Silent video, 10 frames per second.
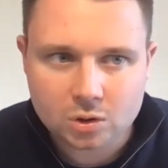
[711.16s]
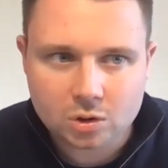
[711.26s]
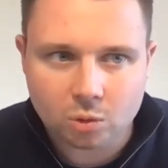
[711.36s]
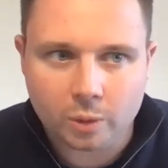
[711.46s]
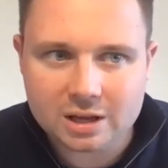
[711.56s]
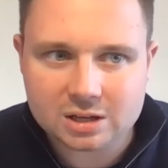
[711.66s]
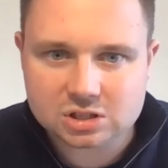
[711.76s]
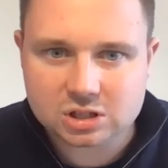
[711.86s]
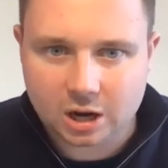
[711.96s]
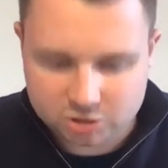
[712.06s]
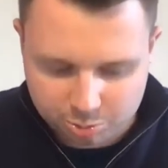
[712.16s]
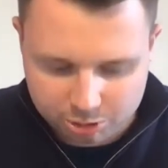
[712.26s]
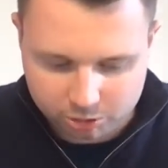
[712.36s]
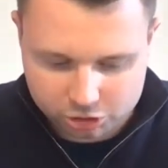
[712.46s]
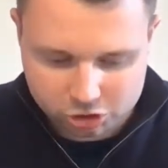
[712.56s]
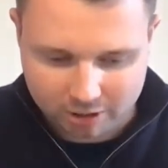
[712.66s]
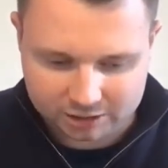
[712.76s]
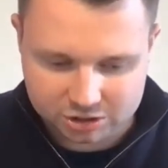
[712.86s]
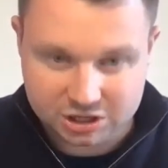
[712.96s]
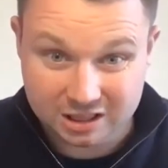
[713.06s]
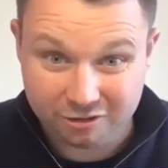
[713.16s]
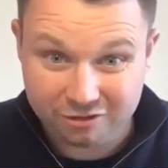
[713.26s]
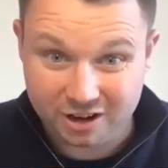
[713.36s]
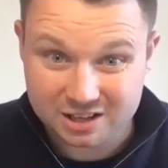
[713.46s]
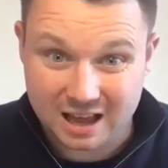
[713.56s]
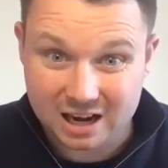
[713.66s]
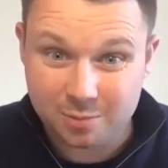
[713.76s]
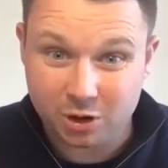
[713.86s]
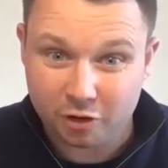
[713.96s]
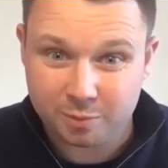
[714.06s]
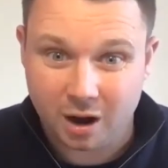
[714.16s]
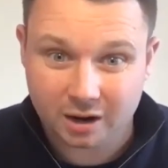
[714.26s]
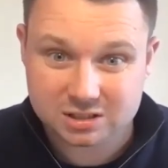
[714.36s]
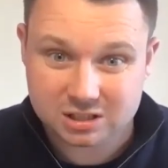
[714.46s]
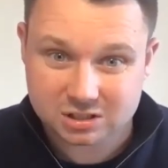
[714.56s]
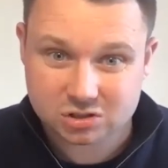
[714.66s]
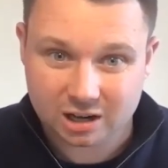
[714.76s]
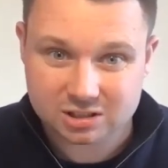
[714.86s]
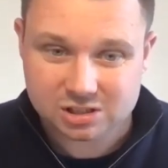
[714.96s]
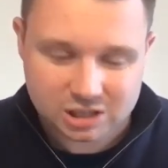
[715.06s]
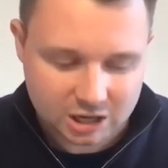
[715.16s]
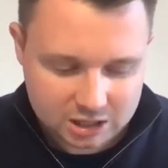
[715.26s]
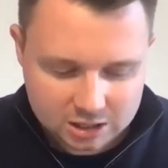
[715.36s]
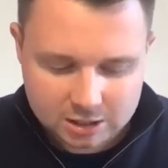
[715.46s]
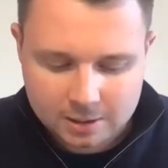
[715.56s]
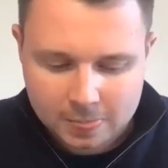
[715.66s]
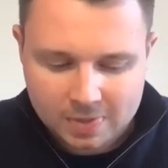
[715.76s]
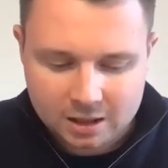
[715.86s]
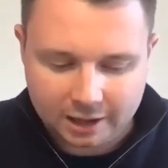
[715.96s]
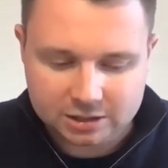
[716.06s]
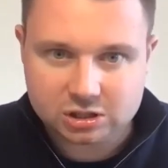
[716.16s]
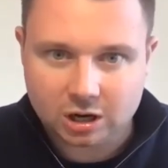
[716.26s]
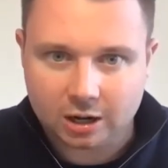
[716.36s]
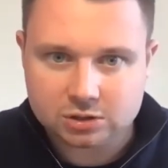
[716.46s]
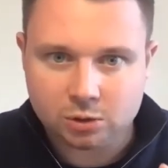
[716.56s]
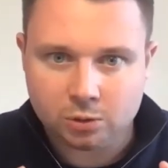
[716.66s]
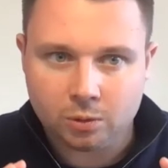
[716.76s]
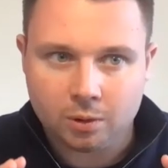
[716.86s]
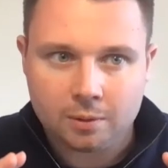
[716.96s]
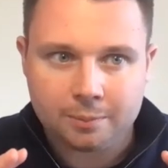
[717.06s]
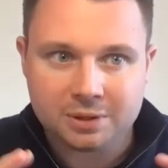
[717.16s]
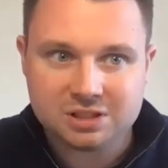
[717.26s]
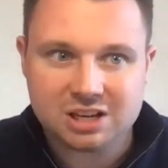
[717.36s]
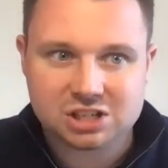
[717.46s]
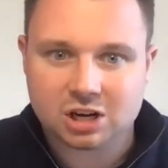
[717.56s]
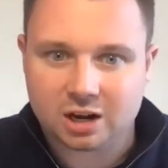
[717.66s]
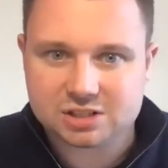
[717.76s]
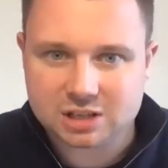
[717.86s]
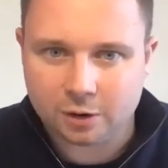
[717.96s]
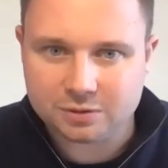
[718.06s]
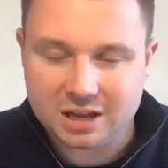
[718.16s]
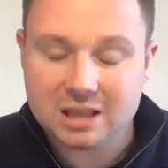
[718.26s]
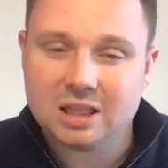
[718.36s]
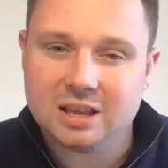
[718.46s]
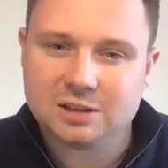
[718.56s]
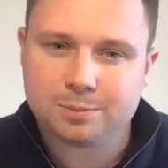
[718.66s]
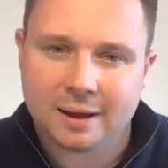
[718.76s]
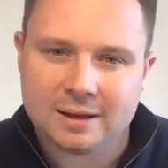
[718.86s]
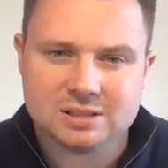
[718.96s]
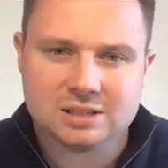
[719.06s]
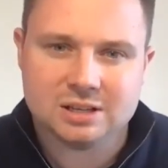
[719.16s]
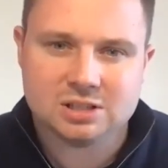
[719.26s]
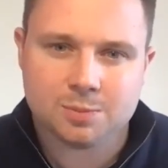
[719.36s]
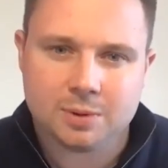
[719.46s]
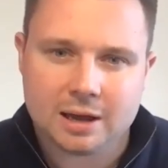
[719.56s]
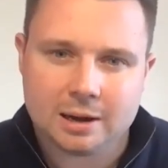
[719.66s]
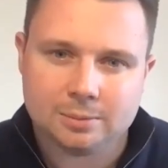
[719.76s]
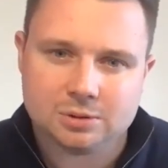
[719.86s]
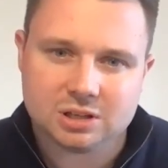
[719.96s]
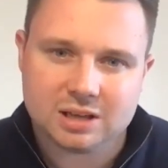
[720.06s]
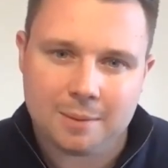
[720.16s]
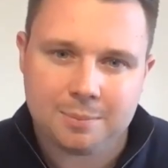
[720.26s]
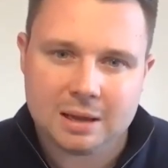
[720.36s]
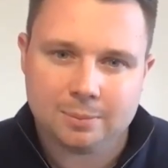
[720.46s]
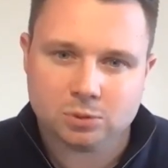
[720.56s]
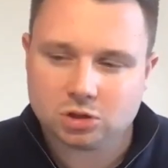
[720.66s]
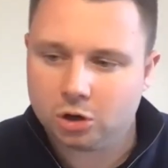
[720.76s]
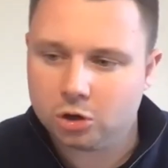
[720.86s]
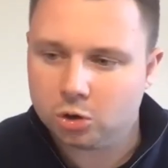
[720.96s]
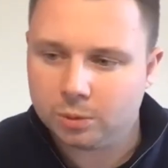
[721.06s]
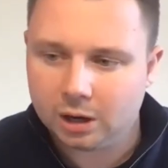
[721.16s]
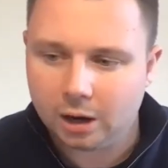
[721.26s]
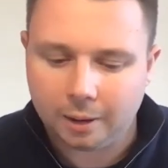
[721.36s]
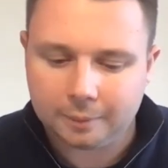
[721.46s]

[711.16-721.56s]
We can start to build a strategy, the first element of marketing strategy, and start to position ourselves in these places to be able to get people to know who we are.